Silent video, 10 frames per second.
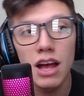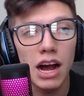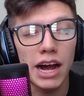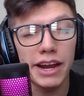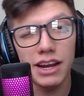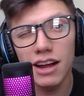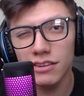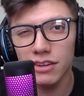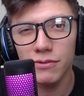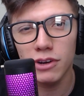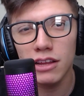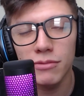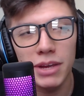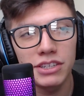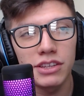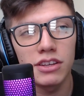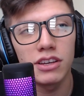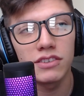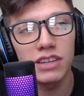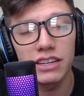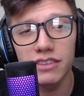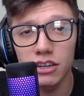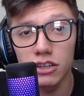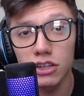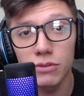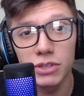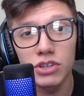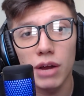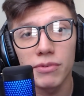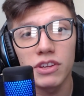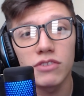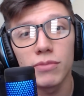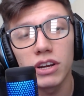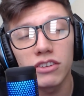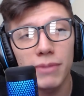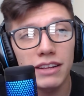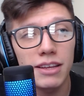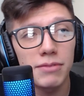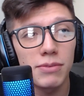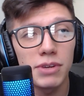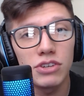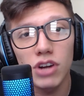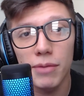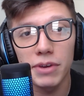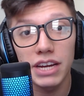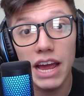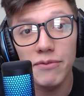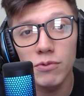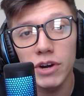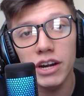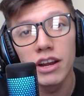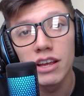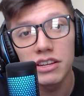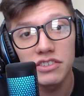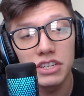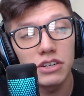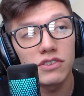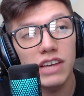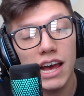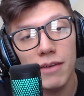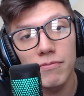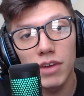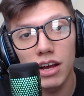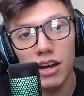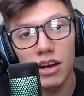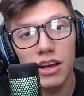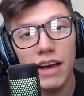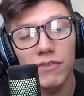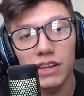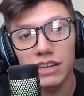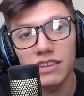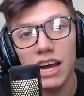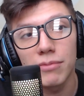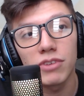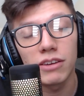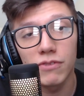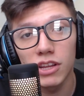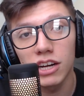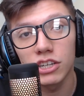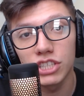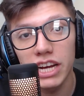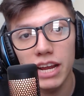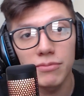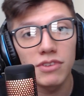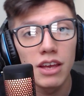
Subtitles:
I honestly forgot to mention the sites that are going to be dropping this, but expect them to be dropping everywhere. Sneakers app, FLX apps like Foot Locker Champs,